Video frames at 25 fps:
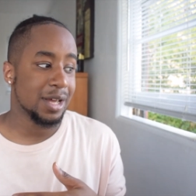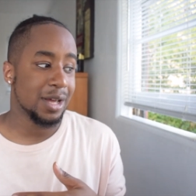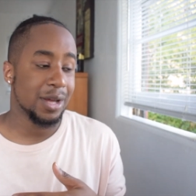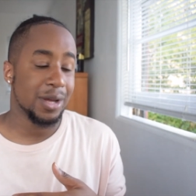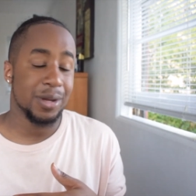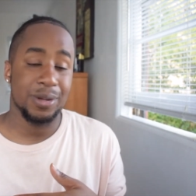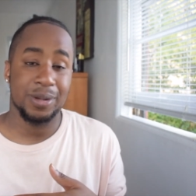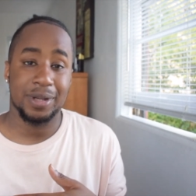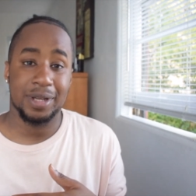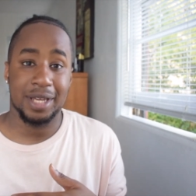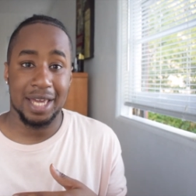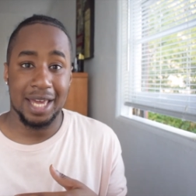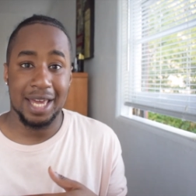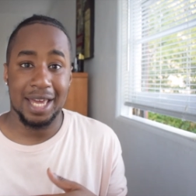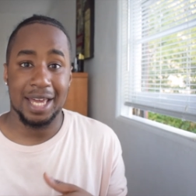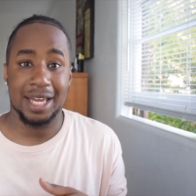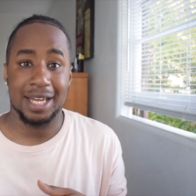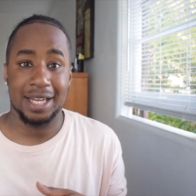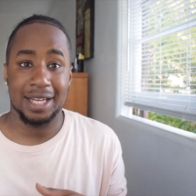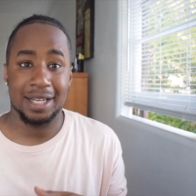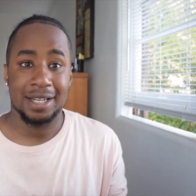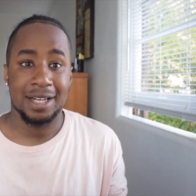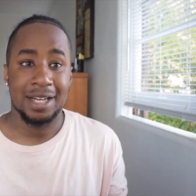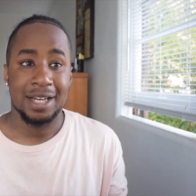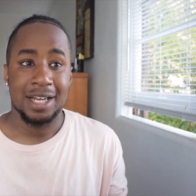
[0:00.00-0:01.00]

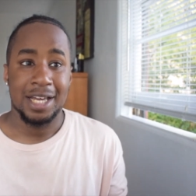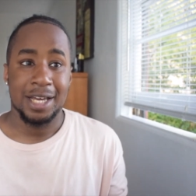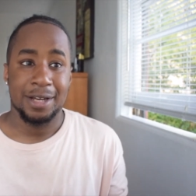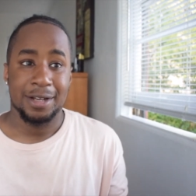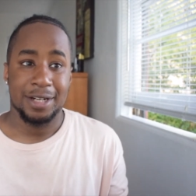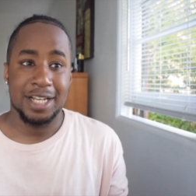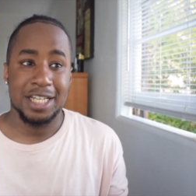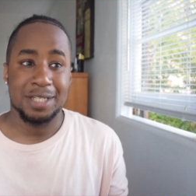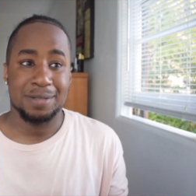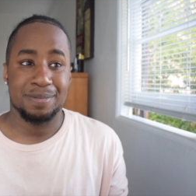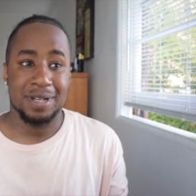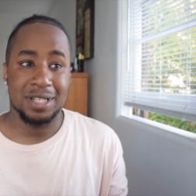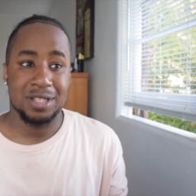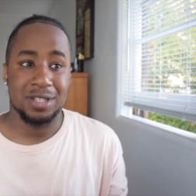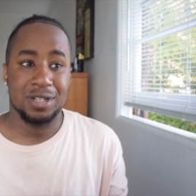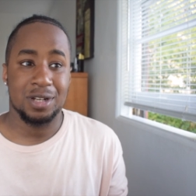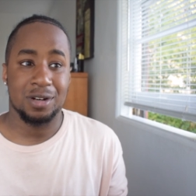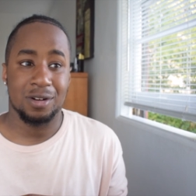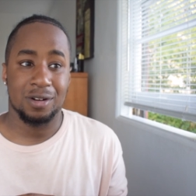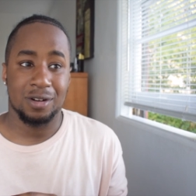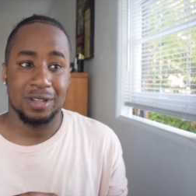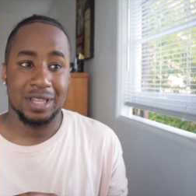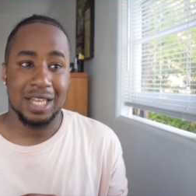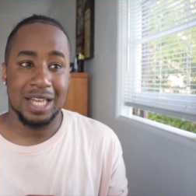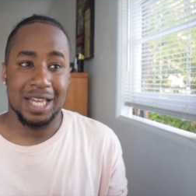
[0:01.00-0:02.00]
okay didn't spend too
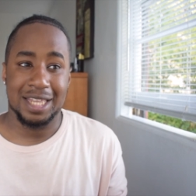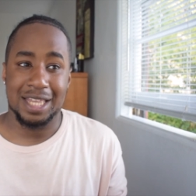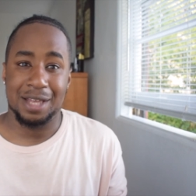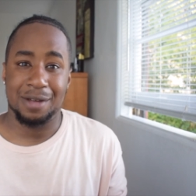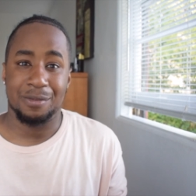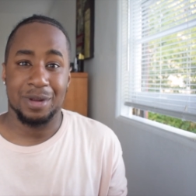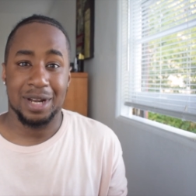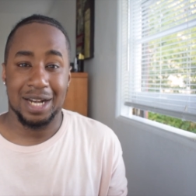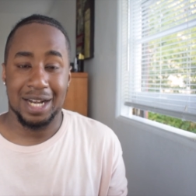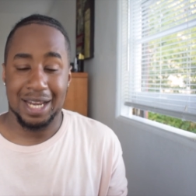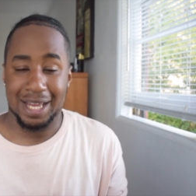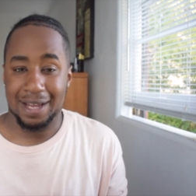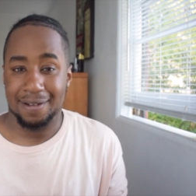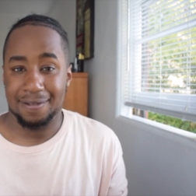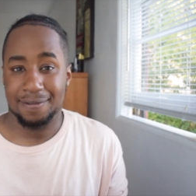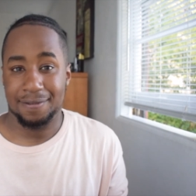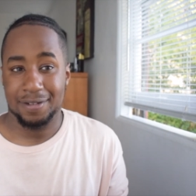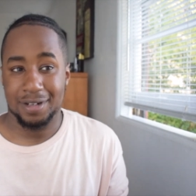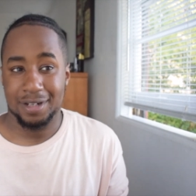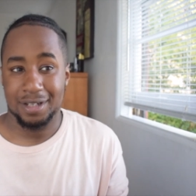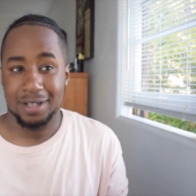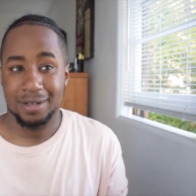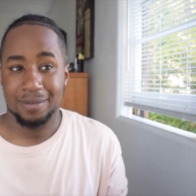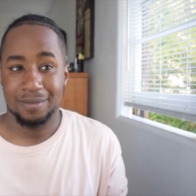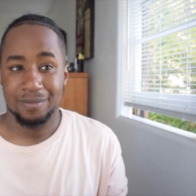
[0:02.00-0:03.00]
long there and then we left